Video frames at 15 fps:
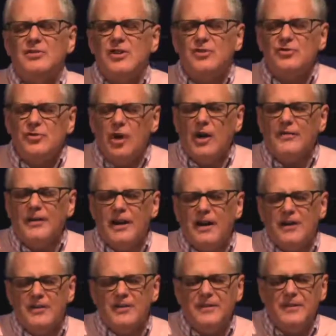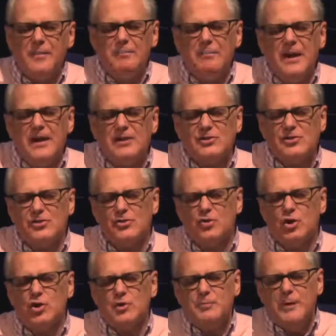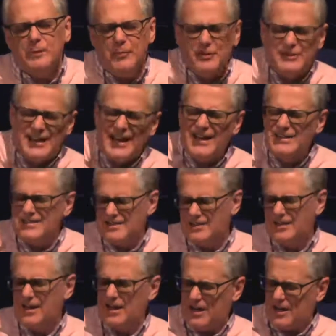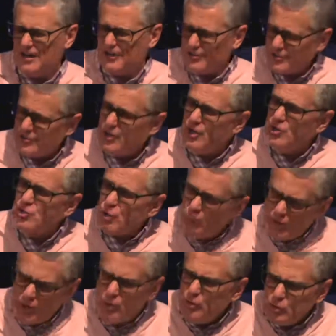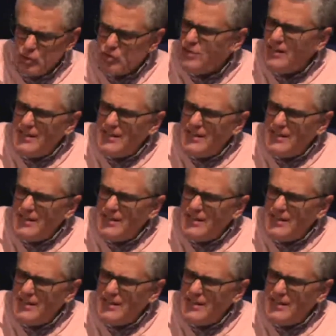it's not the kind of thing that makes church people dance in the aisles, so we don't usually